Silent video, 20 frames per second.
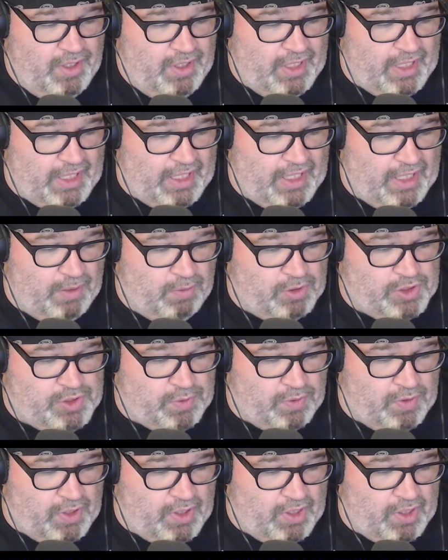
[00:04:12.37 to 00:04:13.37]
uh, which
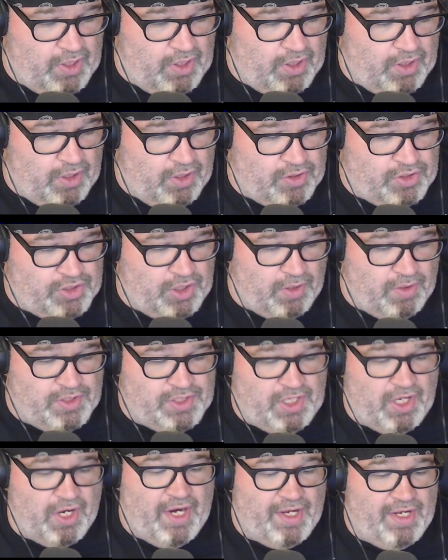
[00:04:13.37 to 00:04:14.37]
uh, or sure,
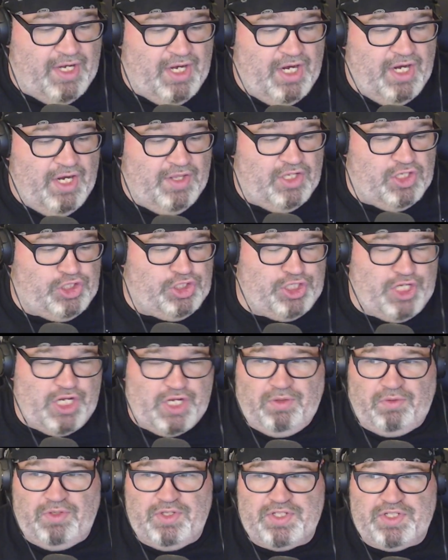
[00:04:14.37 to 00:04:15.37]
sorry, the
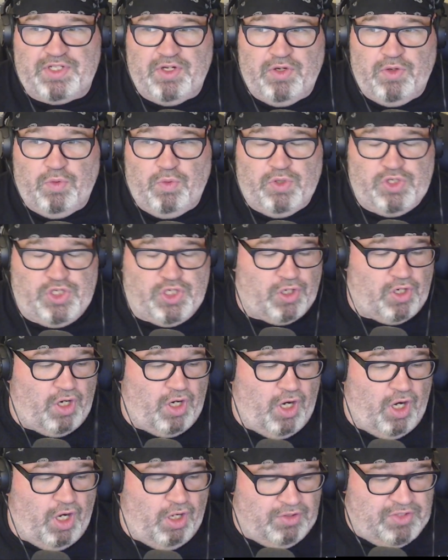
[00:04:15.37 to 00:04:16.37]
shields, which are
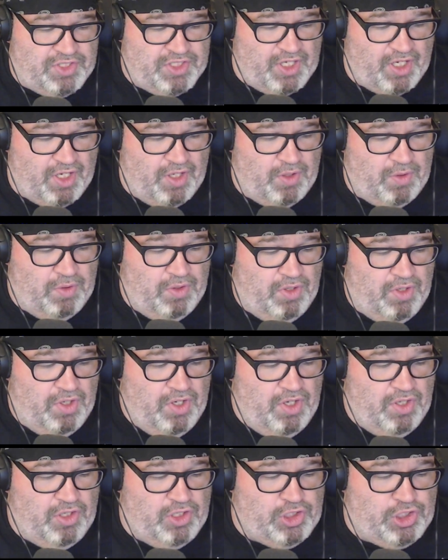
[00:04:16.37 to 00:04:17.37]
also
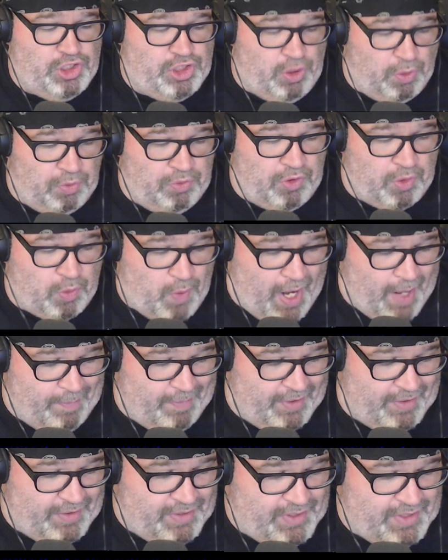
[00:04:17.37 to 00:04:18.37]
the shoulder
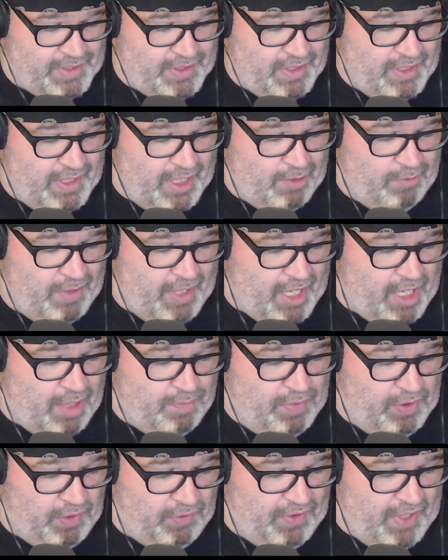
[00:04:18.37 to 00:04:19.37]
weapons, and we got to
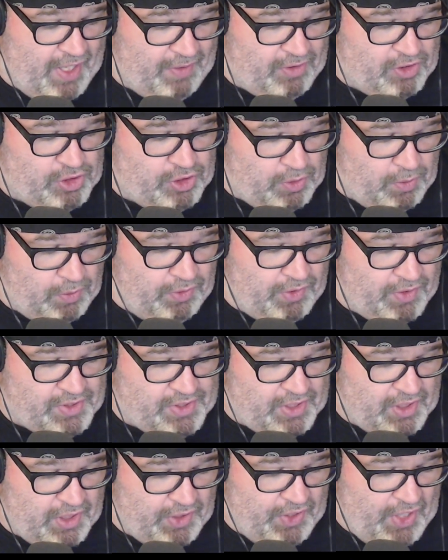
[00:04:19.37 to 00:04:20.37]
build out the shoulders
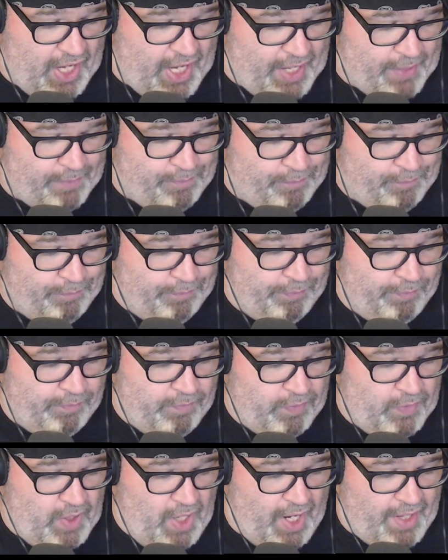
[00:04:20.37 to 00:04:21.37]
and all that.
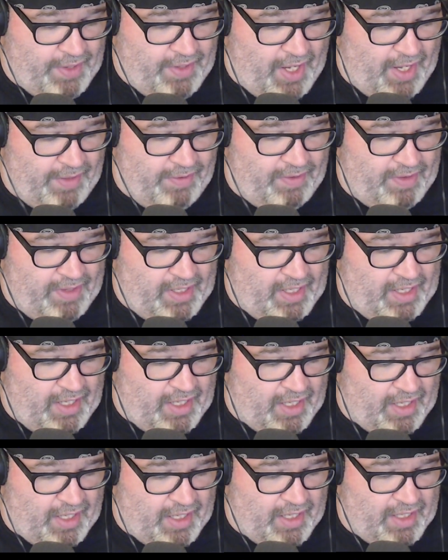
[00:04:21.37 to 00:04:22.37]
And then
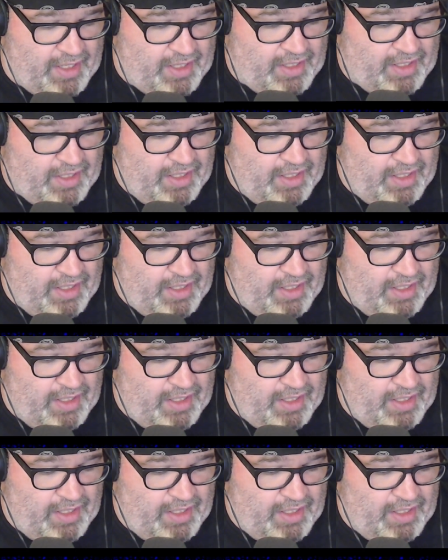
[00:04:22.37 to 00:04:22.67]
the